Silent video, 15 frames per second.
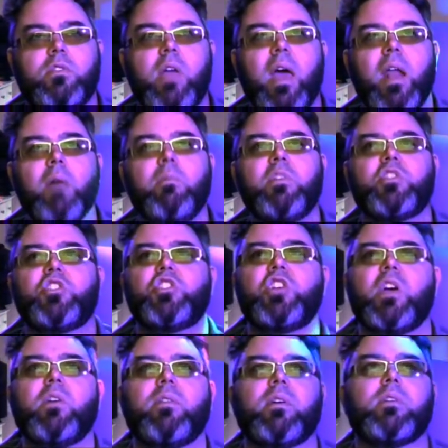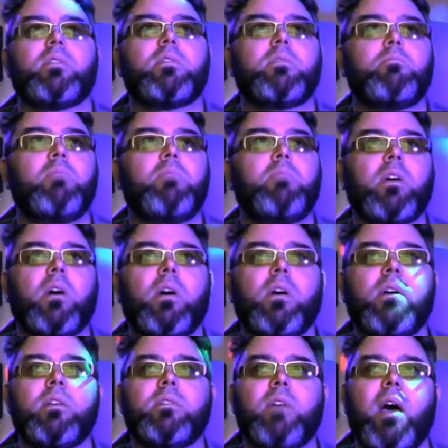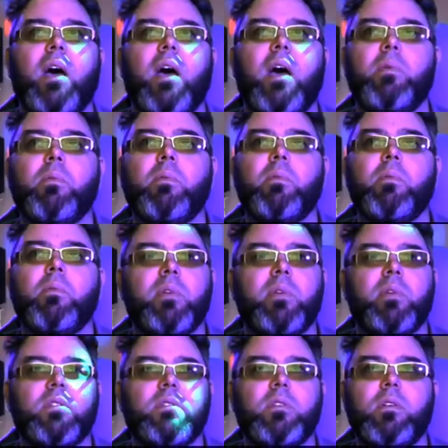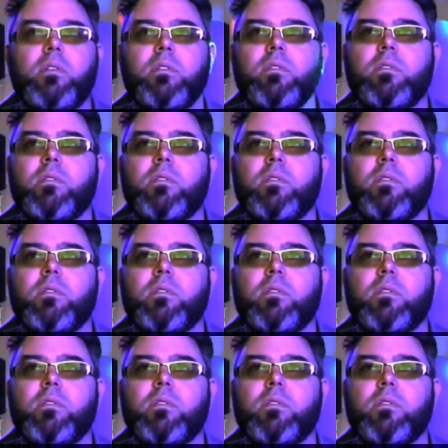and I'm going to share this because I know people that own businesses.